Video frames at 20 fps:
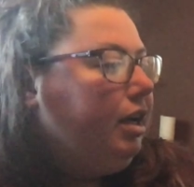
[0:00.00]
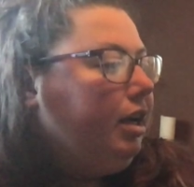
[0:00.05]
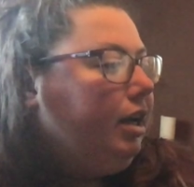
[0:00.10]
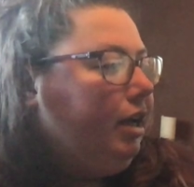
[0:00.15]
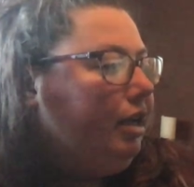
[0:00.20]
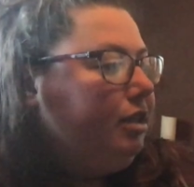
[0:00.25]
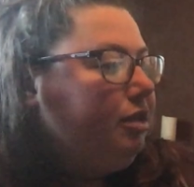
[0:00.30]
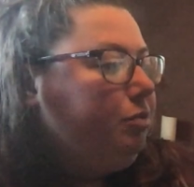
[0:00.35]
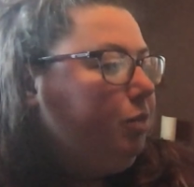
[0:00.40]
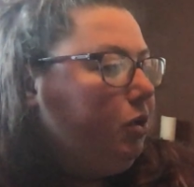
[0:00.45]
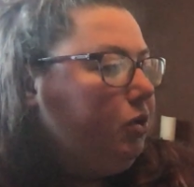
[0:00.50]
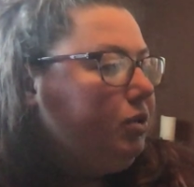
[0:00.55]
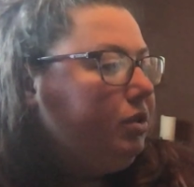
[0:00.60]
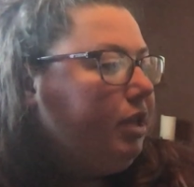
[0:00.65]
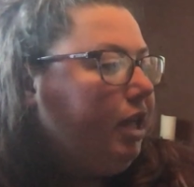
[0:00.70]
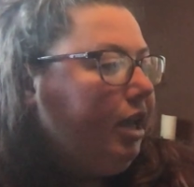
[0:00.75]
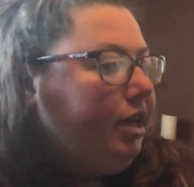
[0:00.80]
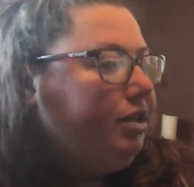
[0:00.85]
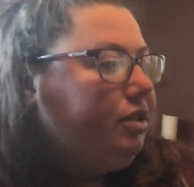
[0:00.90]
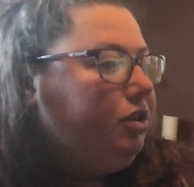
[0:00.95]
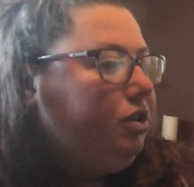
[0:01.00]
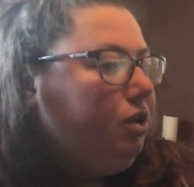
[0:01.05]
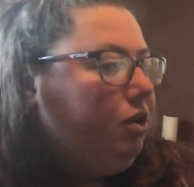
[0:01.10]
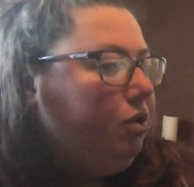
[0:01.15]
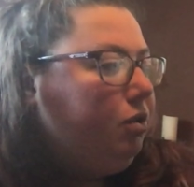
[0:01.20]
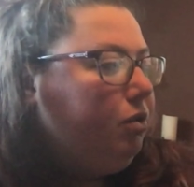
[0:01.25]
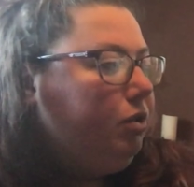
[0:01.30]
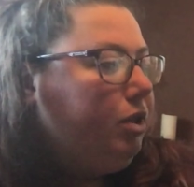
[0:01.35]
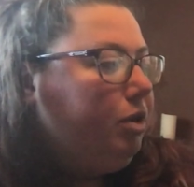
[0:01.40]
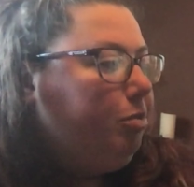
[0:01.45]
As most lies
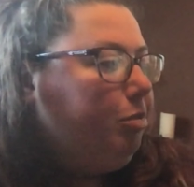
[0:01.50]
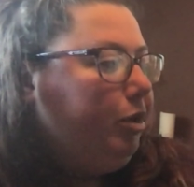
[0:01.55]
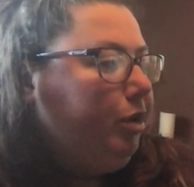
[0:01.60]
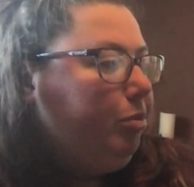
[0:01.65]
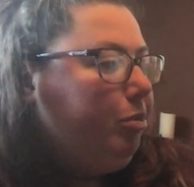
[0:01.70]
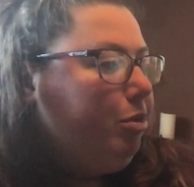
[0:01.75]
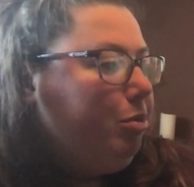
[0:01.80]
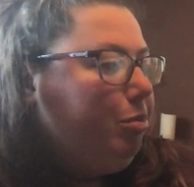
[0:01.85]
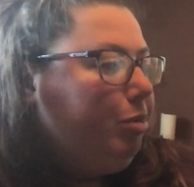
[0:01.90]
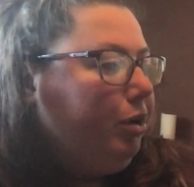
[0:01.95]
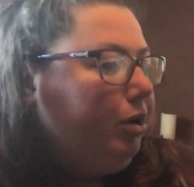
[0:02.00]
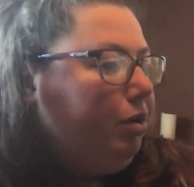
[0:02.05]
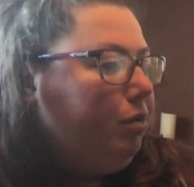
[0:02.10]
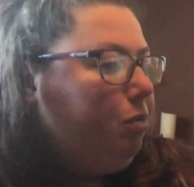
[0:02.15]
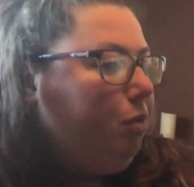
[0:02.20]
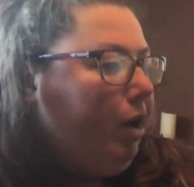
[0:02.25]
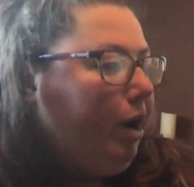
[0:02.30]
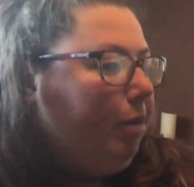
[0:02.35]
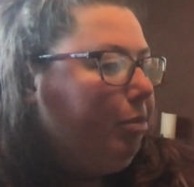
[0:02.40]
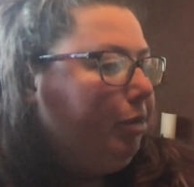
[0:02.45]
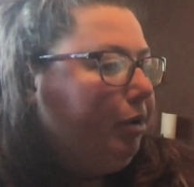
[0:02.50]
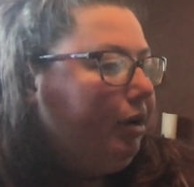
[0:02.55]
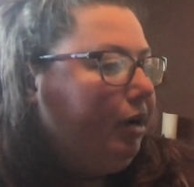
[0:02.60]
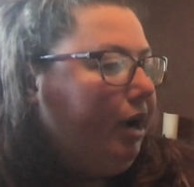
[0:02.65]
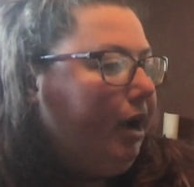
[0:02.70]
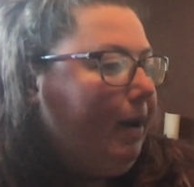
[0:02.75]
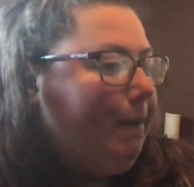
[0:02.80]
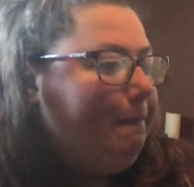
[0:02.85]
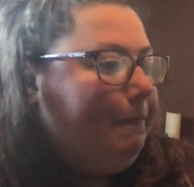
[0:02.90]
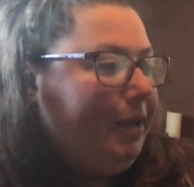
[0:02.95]
do, the purple bird whopper
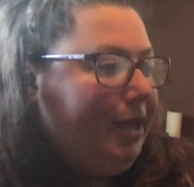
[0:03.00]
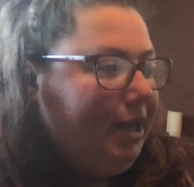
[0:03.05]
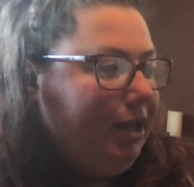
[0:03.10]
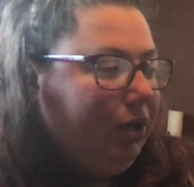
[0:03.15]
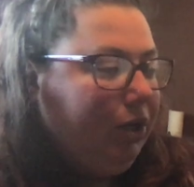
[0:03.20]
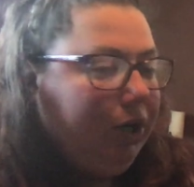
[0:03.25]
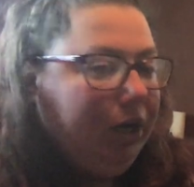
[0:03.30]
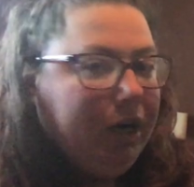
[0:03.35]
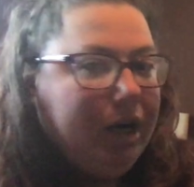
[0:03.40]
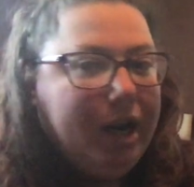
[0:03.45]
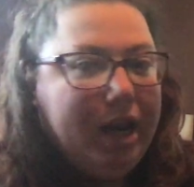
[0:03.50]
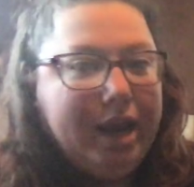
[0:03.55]
got bigger